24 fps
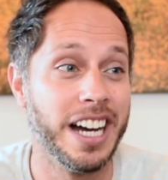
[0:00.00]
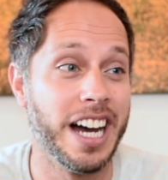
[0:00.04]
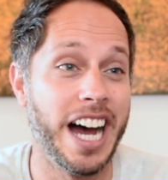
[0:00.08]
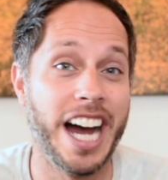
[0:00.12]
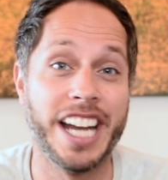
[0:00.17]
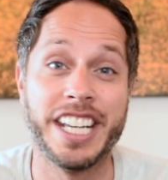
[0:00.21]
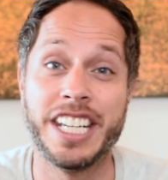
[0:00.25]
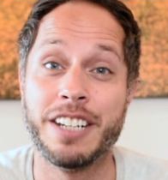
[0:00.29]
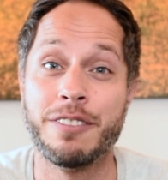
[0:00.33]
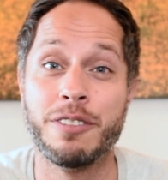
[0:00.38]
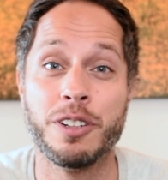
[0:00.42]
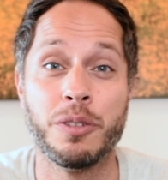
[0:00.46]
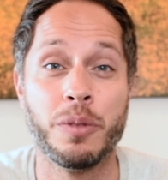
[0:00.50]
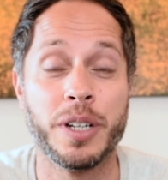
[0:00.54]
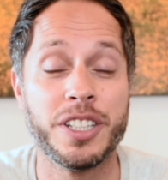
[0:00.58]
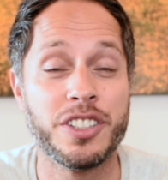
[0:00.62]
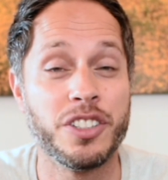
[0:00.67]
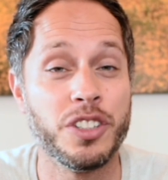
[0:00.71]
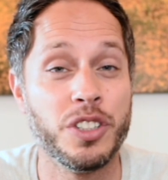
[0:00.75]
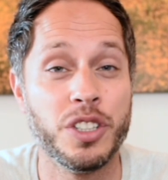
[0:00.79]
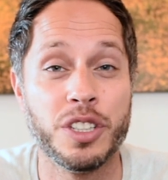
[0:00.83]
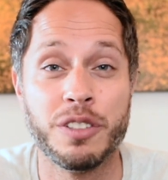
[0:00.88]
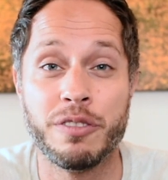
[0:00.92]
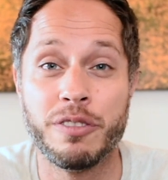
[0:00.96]
I never went
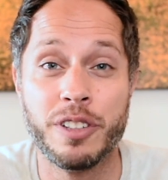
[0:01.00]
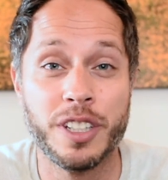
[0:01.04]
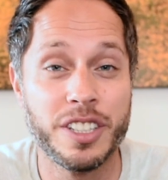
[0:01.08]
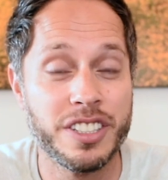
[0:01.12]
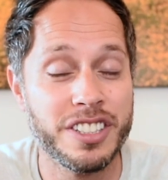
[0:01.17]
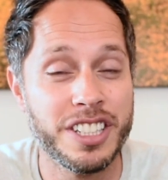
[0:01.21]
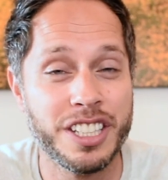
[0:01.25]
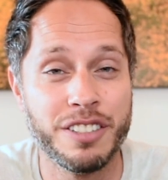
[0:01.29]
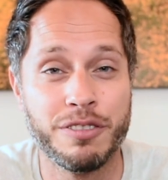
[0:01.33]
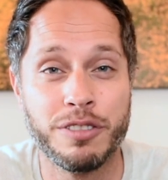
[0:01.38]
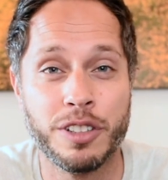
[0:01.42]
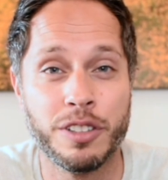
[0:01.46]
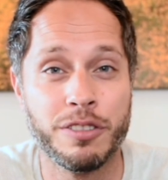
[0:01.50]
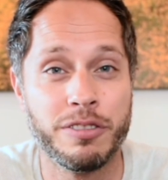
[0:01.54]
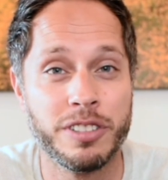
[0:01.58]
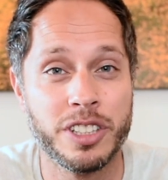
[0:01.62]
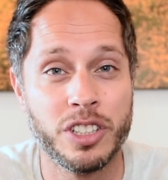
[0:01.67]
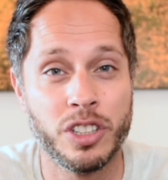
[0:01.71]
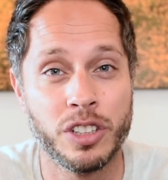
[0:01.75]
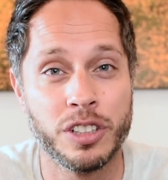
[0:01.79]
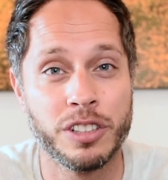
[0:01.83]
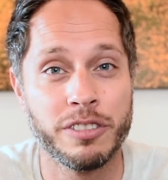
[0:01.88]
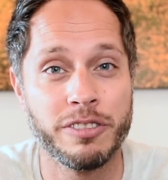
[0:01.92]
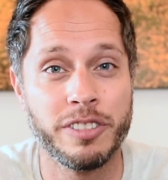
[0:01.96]
to university for
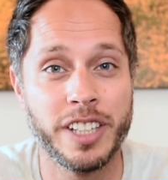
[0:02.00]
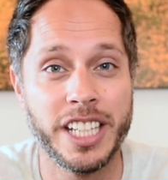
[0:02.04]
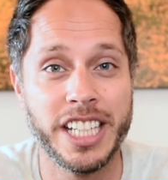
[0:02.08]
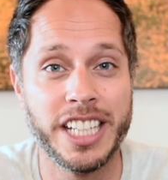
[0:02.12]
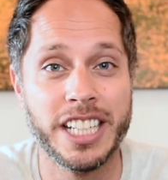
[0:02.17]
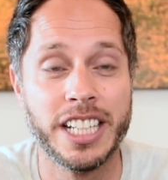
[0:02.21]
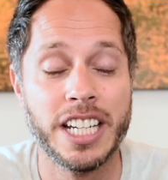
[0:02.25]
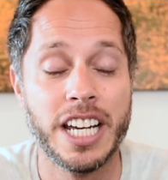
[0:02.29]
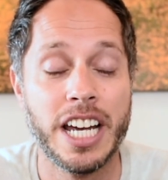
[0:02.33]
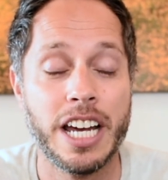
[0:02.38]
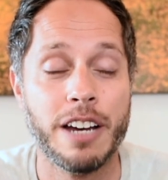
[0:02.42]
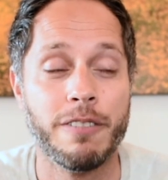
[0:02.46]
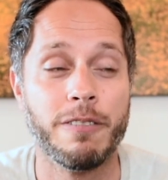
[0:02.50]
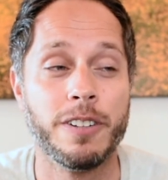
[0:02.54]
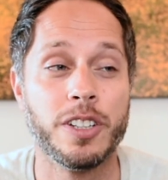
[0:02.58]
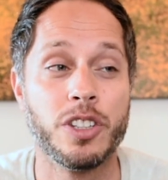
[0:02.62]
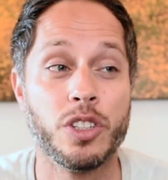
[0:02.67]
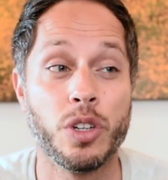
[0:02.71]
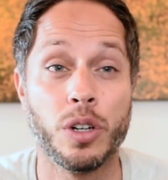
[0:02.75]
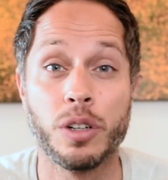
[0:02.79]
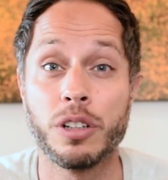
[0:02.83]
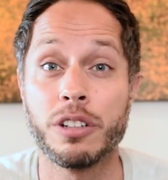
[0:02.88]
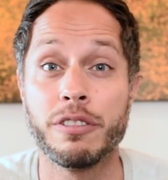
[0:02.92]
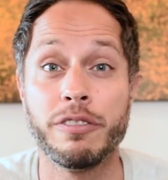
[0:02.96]
photography.
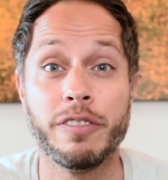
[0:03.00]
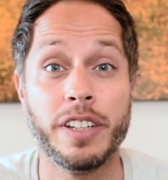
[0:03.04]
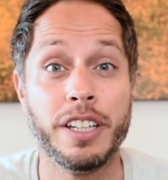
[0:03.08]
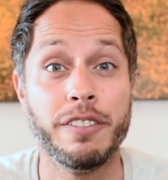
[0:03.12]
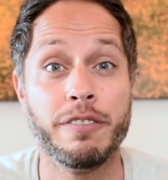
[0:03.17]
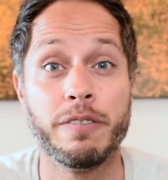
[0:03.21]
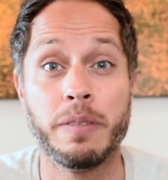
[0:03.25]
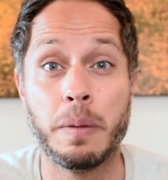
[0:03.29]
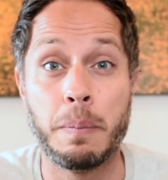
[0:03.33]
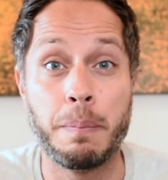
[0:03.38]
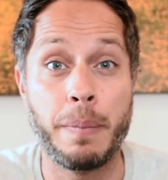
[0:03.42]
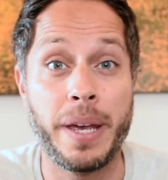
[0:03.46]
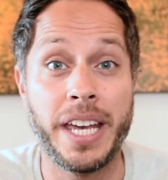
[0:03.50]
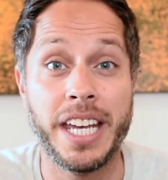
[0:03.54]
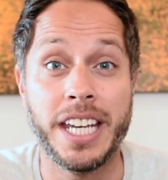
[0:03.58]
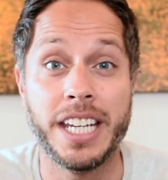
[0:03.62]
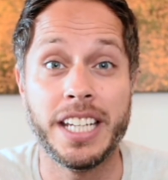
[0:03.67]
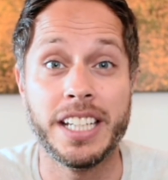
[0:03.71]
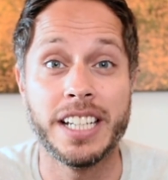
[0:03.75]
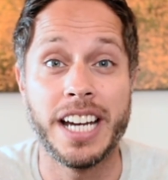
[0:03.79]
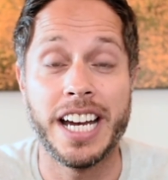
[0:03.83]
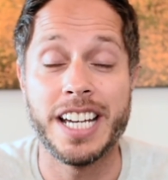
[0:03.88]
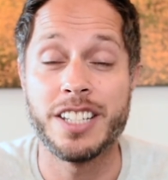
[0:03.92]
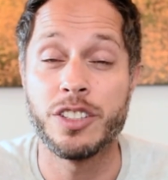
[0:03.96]
Photography for
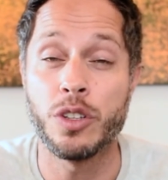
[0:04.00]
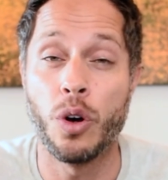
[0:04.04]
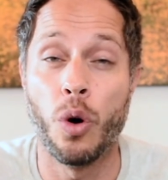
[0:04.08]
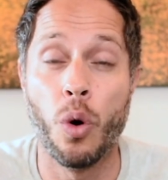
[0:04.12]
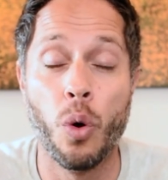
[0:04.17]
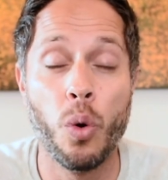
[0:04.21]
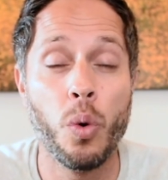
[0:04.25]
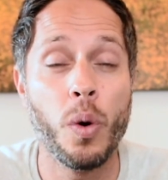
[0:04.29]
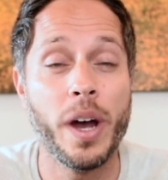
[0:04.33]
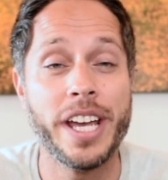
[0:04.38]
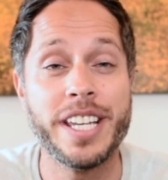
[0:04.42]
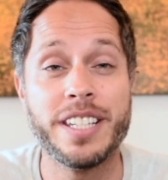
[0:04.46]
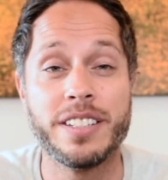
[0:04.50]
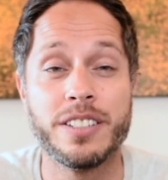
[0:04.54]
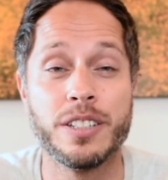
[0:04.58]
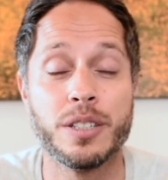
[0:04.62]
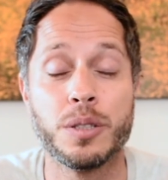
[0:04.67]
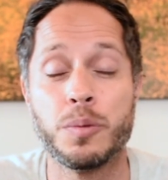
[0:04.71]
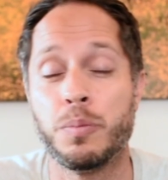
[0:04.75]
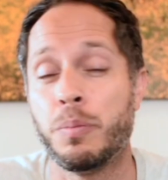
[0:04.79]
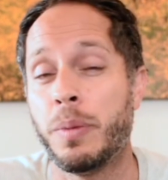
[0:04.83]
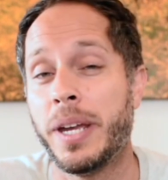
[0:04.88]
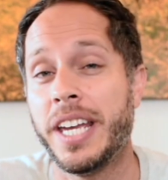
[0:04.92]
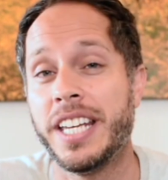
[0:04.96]
me has always
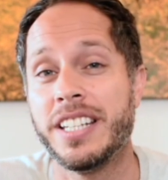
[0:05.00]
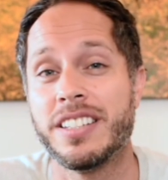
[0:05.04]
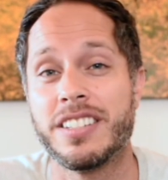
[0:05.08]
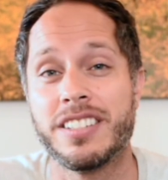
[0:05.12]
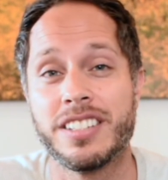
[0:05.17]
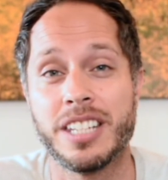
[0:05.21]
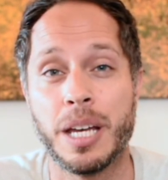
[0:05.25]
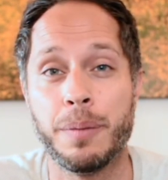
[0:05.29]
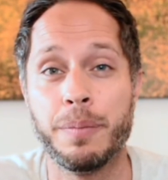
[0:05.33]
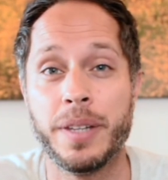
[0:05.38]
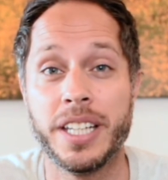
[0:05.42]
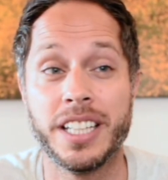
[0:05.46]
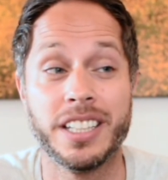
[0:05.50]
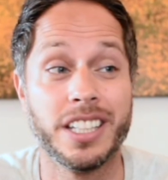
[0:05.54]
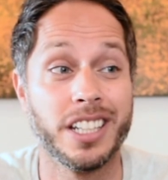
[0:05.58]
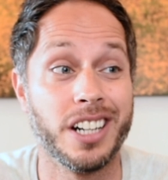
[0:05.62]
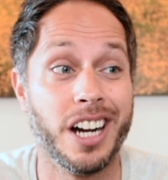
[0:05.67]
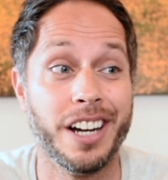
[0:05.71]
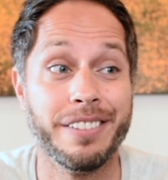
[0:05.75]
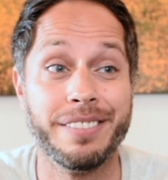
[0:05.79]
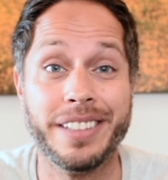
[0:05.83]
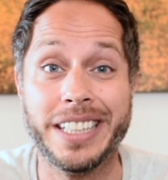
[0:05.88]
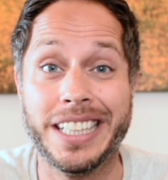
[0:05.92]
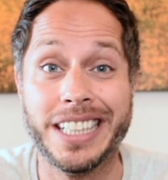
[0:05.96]
just been something that
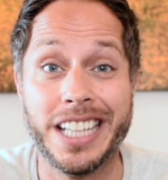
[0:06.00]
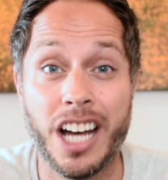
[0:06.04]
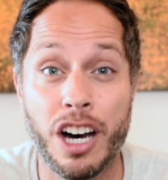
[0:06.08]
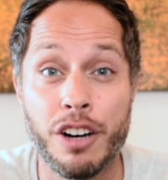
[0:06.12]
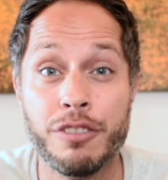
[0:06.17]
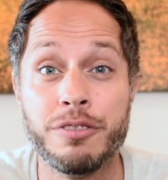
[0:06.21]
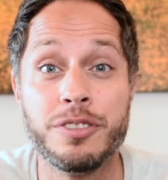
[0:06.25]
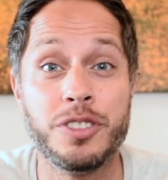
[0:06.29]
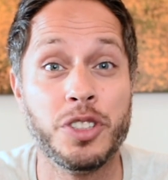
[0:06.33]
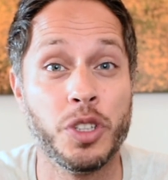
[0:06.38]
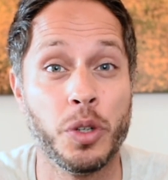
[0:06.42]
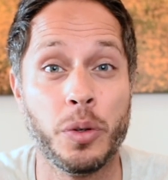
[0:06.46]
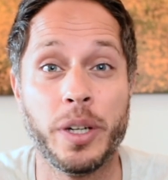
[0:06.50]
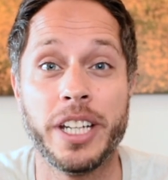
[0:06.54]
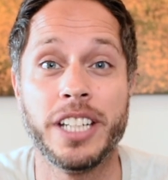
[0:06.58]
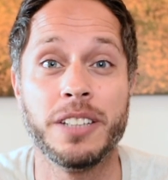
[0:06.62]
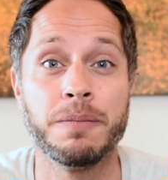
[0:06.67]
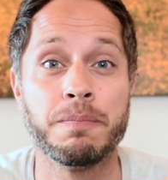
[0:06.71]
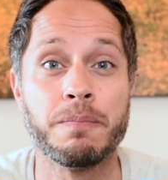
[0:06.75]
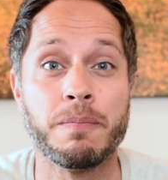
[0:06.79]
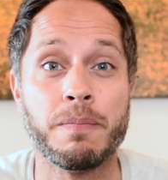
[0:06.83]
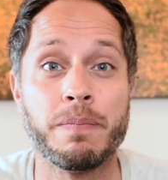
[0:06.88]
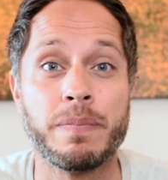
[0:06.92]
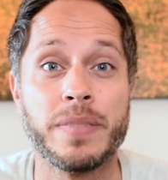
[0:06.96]
I've loved
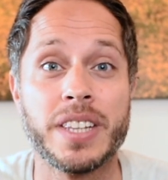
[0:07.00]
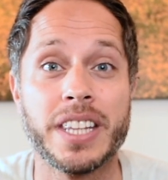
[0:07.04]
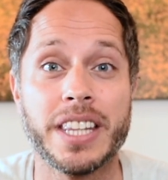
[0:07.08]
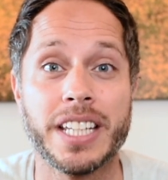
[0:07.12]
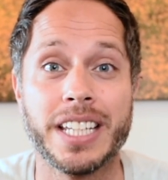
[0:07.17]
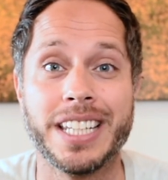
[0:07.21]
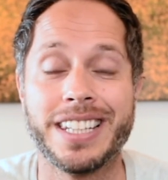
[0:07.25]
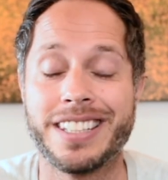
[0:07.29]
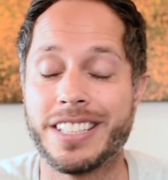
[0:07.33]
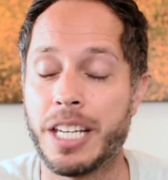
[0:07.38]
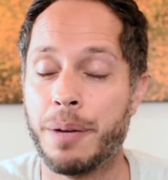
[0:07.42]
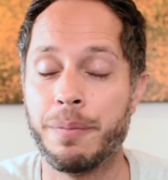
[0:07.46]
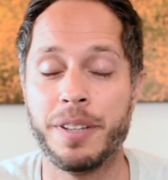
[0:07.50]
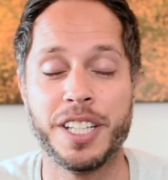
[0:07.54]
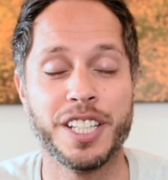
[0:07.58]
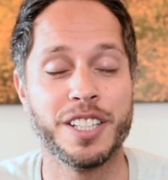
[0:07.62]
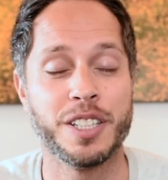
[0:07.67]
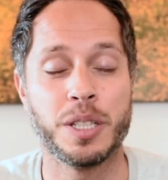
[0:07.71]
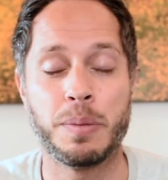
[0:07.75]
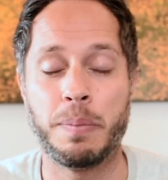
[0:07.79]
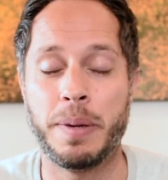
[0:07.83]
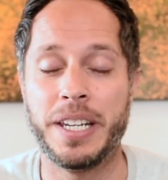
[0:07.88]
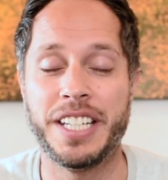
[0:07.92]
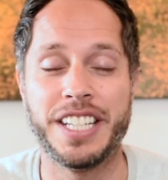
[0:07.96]
doing, something
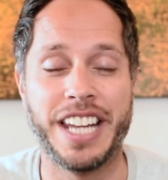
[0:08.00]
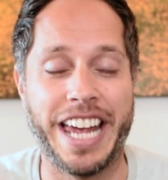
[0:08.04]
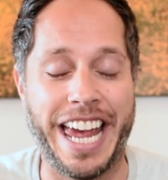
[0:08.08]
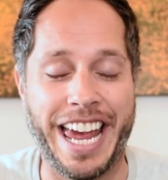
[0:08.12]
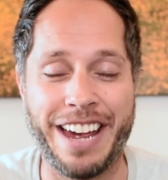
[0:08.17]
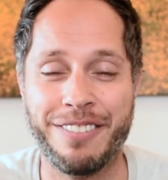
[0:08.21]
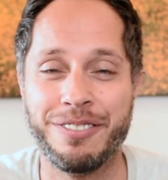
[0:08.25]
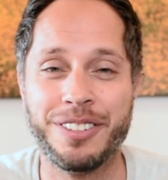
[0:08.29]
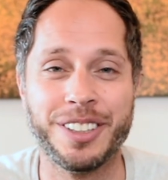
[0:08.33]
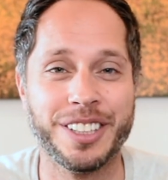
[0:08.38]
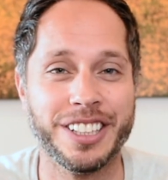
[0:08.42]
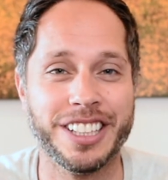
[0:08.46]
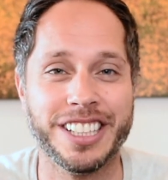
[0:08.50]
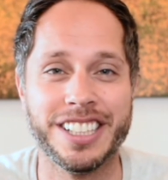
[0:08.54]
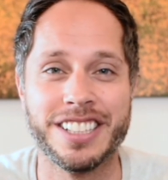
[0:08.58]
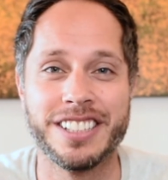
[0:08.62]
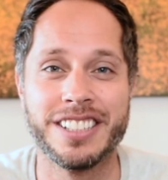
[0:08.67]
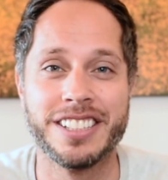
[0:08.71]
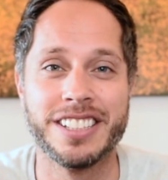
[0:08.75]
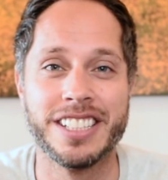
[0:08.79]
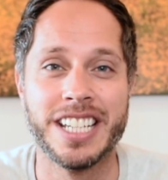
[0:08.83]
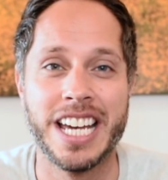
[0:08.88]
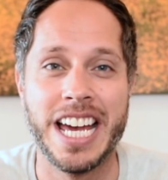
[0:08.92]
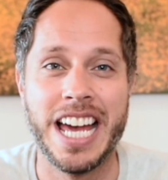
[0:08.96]
that's been
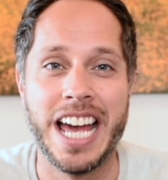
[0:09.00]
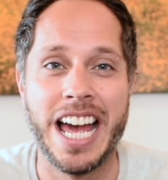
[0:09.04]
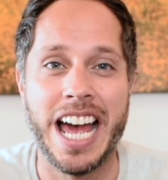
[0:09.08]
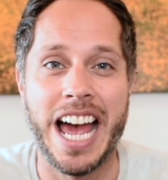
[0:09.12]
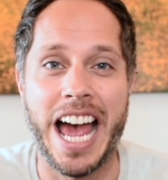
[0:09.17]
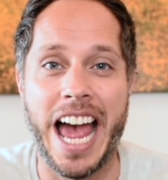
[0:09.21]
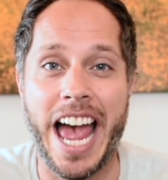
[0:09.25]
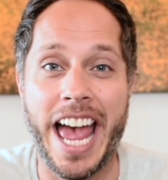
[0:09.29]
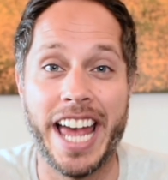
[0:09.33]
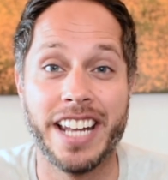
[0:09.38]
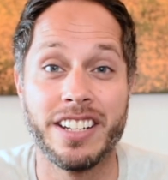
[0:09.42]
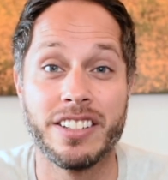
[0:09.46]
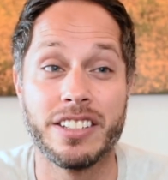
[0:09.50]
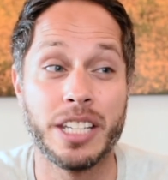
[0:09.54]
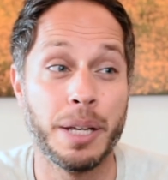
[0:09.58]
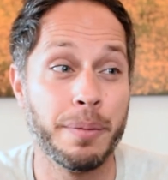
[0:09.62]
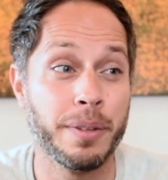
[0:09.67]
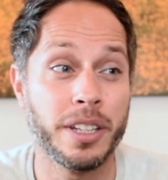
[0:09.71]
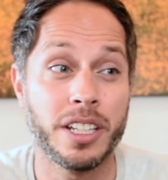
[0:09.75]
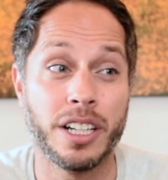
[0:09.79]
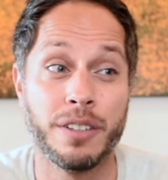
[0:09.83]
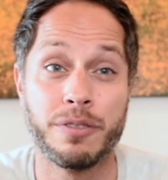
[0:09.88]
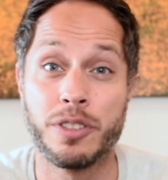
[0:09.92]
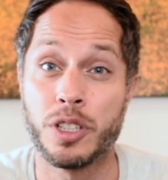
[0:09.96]
effortless, and
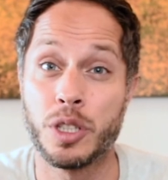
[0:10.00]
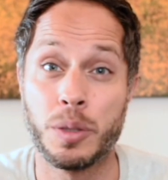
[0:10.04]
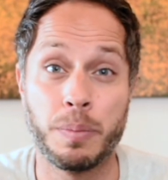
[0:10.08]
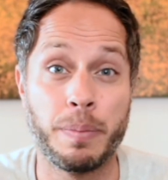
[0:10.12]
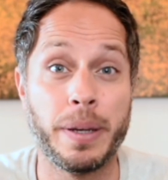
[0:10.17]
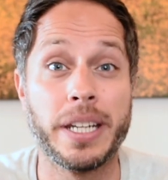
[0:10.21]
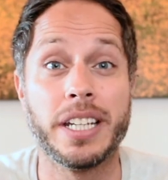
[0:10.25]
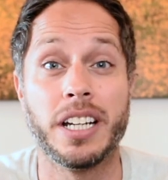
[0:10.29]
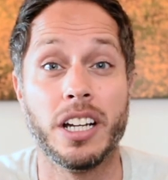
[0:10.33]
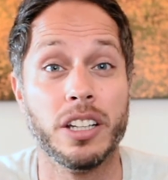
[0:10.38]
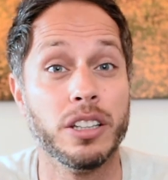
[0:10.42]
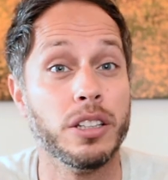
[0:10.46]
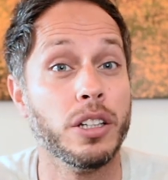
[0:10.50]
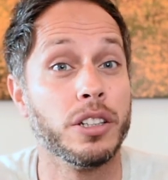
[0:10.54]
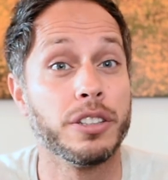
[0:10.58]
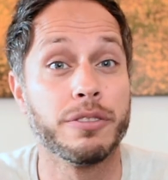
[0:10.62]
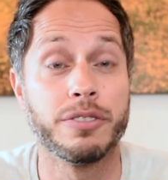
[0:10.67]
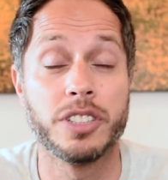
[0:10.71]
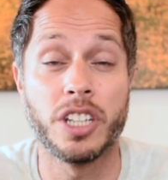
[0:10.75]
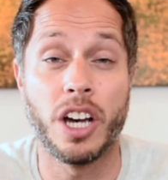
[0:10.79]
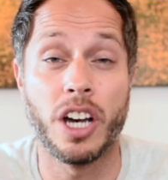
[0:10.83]
something that I've just spent a lot of